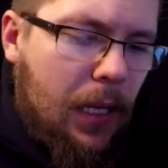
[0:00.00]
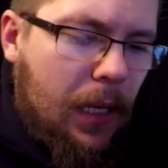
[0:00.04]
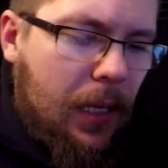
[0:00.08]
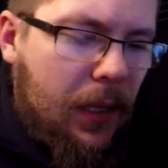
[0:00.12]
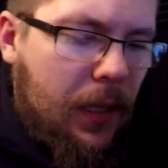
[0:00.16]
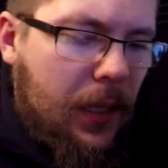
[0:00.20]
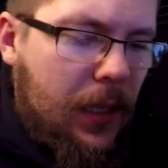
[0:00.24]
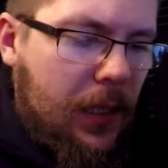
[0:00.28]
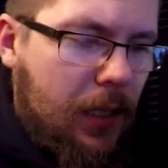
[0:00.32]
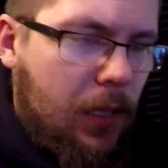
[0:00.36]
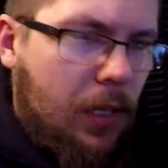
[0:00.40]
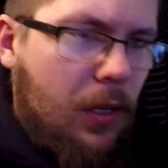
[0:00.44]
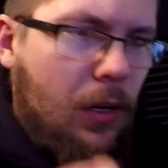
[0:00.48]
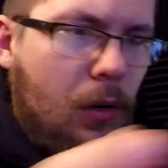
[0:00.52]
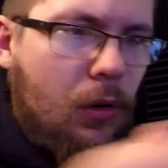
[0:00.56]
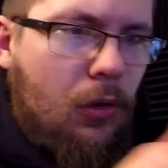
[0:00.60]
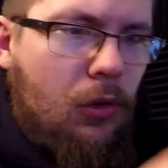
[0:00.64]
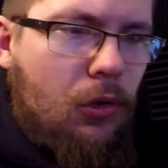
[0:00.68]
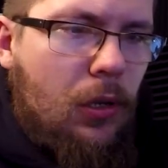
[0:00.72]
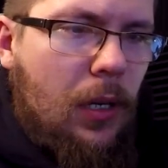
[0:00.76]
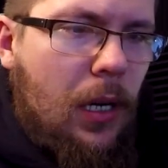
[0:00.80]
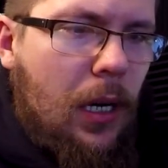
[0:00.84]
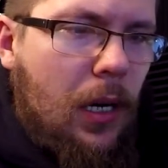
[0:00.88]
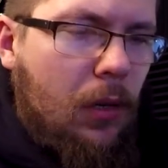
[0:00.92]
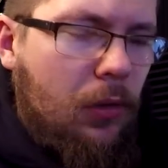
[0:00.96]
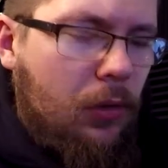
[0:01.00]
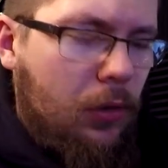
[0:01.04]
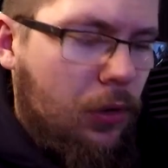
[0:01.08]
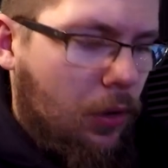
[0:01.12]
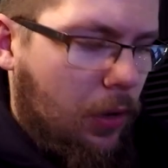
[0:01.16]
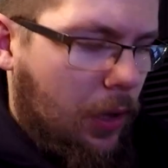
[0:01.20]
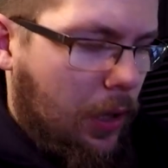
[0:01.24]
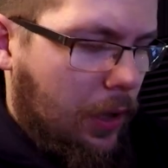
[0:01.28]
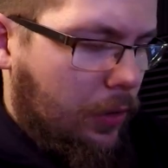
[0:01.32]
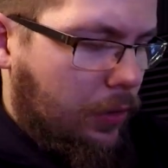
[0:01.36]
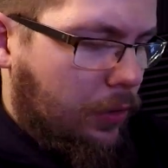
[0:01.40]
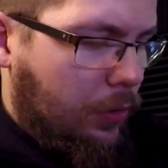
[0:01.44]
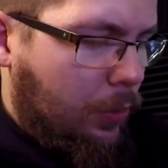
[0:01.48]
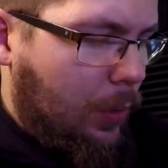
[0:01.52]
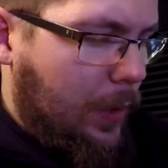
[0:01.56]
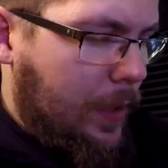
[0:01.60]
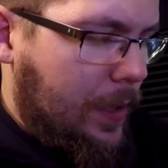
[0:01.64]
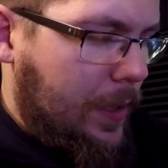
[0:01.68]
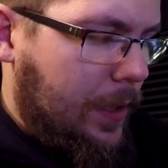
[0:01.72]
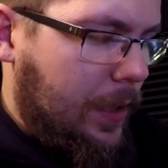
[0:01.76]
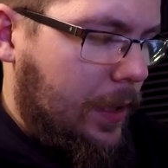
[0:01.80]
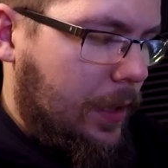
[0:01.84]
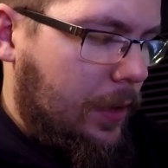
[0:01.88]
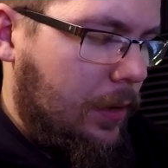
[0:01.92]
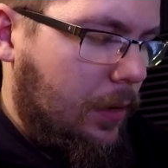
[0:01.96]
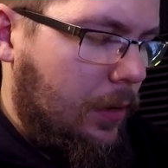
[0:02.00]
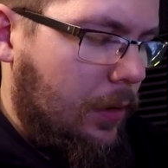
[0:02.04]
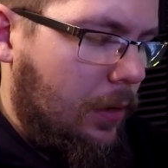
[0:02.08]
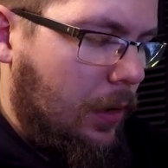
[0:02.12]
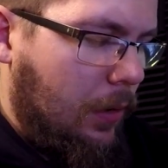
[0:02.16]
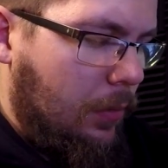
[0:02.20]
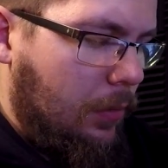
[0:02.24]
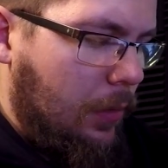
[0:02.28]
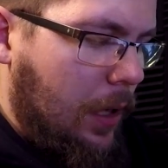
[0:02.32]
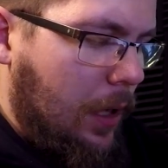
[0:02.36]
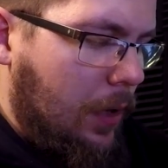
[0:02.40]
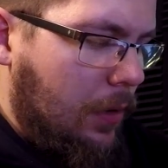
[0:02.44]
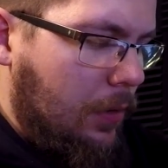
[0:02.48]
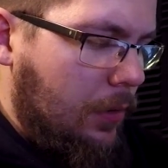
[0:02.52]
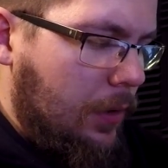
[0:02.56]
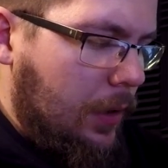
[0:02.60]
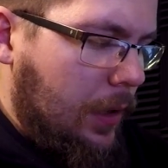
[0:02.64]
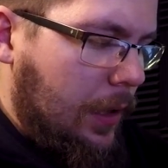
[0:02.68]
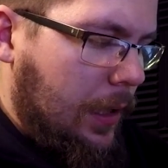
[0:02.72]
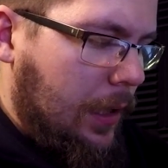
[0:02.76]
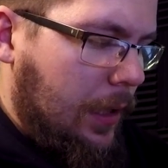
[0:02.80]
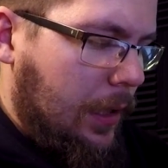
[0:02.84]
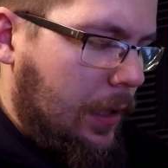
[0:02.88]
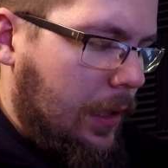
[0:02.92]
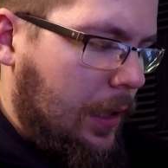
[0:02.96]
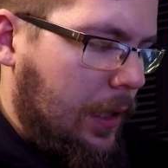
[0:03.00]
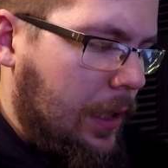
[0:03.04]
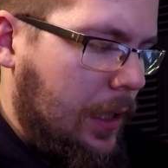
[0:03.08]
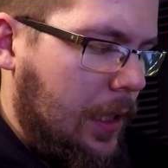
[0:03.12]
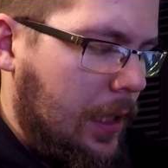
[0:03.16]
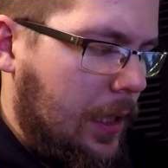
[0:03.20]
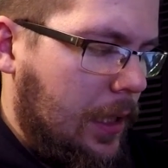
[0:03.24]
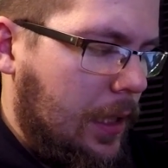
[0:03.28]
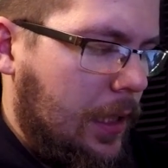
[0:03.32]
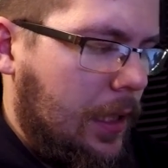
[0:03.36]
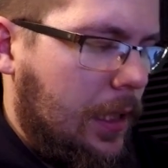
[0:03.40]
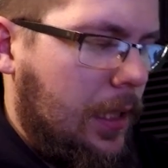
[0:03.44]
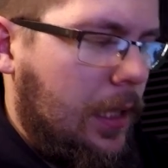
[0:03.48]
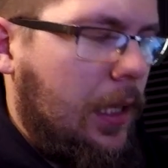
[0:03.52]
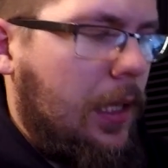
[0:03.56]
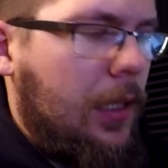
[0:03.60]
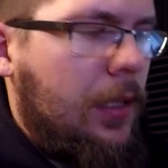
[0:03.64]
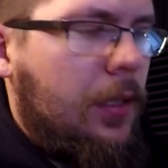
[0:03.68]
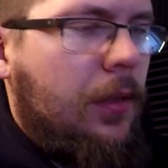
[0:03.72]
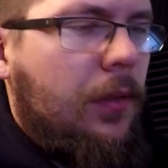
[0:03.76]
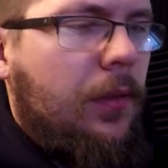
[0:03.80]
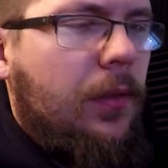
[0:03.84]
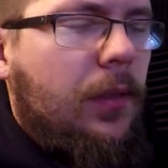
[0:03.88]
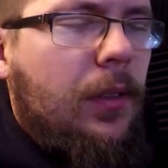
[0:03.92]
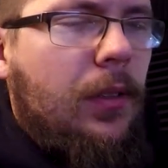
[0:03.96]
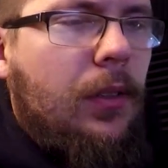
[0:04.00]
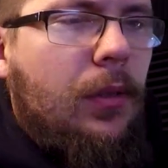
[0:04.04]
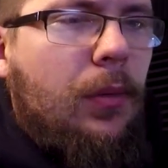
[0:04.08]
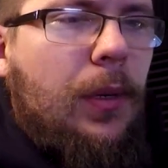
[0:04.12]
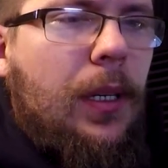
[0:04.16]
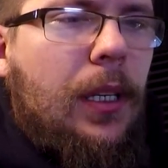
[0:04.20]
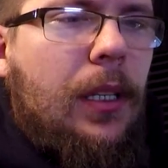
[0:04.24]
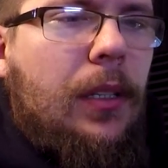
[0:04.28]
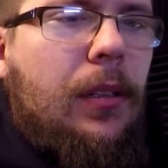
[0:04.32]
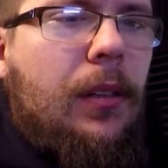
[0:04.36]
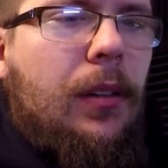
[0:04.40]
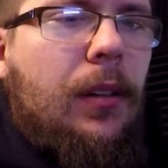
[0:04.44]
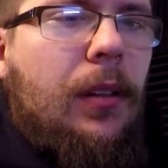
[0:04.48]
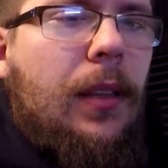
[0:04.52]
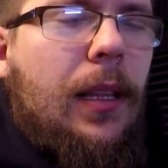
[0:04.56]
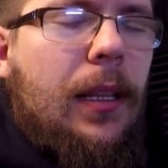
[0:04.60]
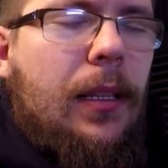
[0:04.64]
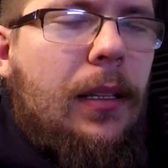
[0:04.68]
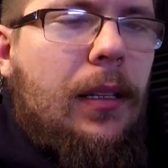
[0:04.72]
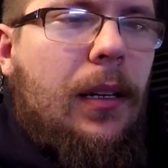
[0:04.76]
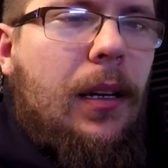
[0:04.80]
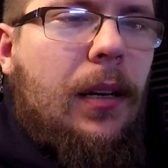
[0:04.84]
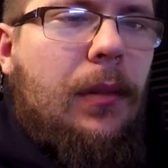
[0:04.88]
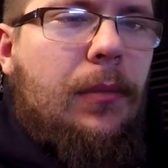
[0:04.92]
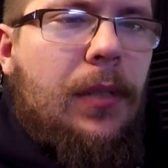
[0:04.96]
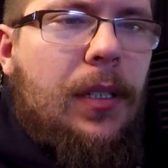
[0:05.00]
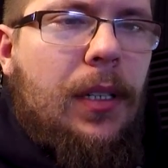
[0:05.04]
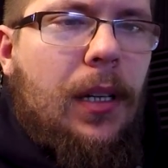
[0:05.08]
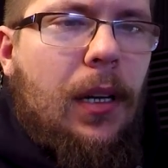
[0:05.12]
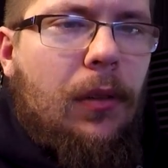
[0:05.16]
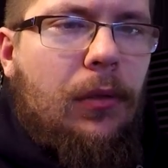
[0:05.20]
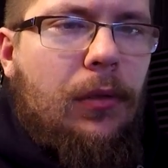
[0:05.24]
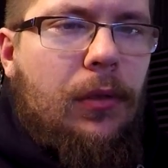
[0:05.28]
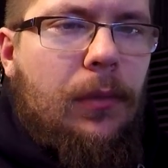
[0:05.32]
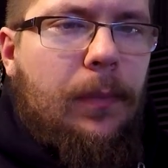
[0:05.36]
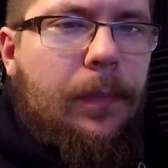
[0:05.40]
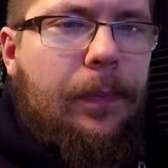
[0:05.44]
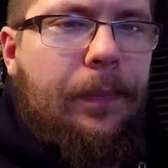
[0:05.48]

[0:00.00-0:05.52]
This goes out, you can twist it around, and this is the size of the tweeter that comes out.